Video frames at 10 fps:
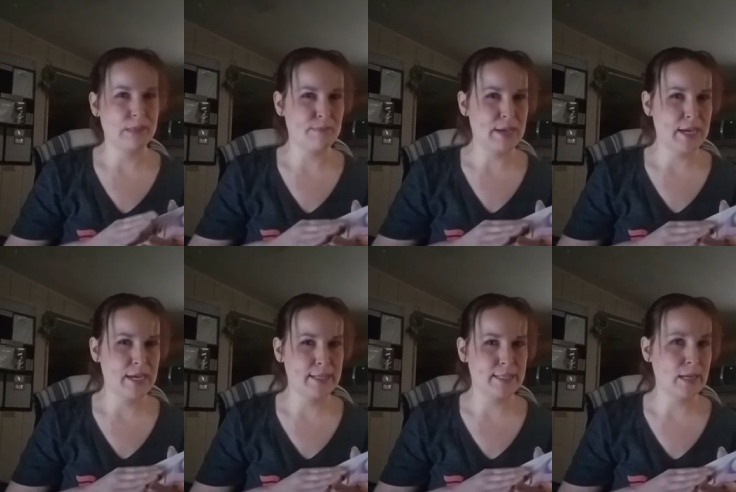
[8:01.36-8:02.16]
was a
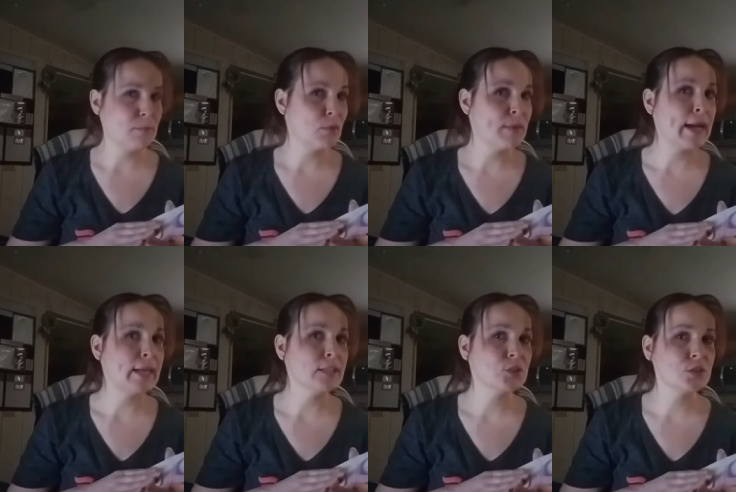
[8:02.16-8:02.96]
bad sample
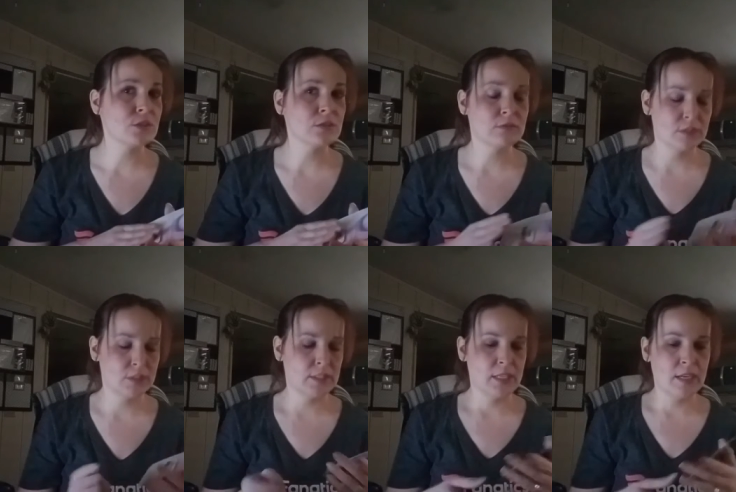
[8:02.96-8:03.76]
batch.
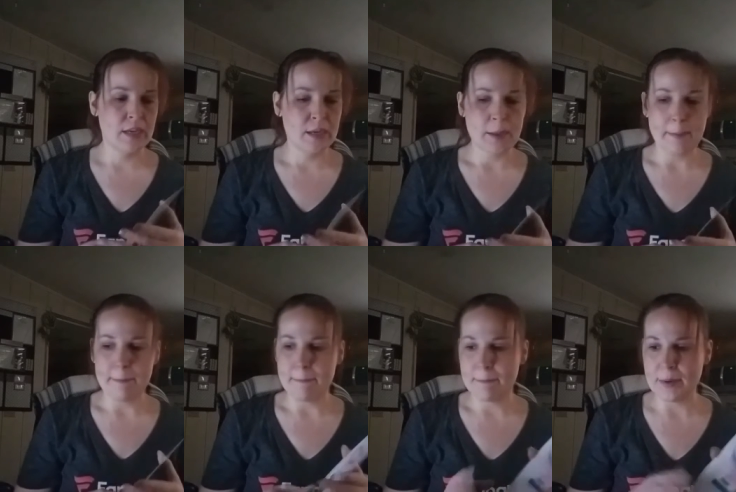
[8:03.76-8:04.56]

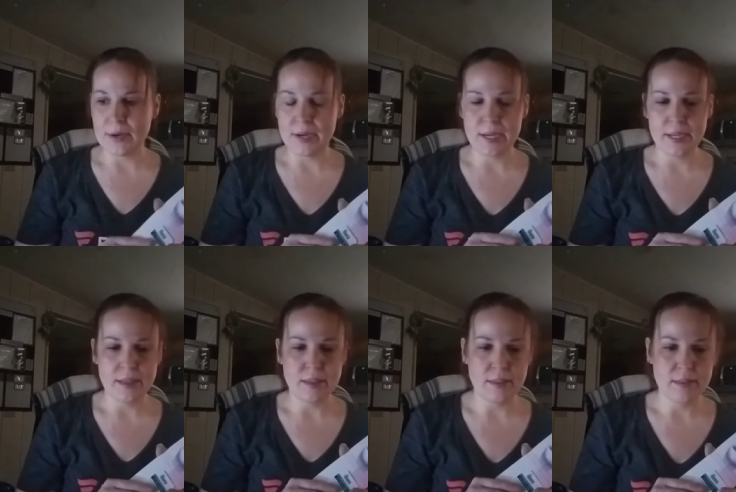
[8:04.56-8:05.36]
But